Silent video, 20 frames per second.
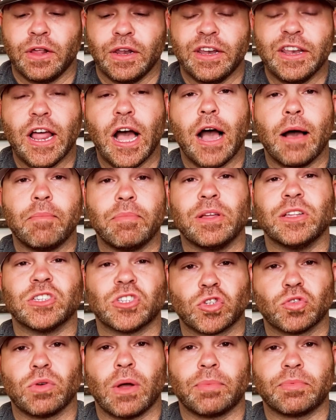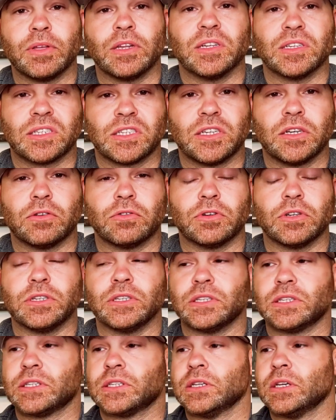not been swept in a
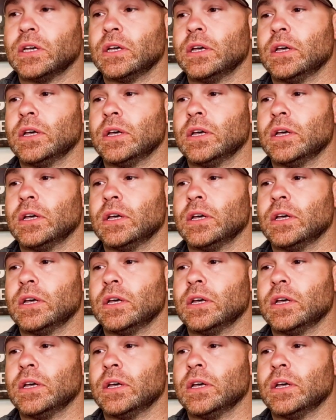series.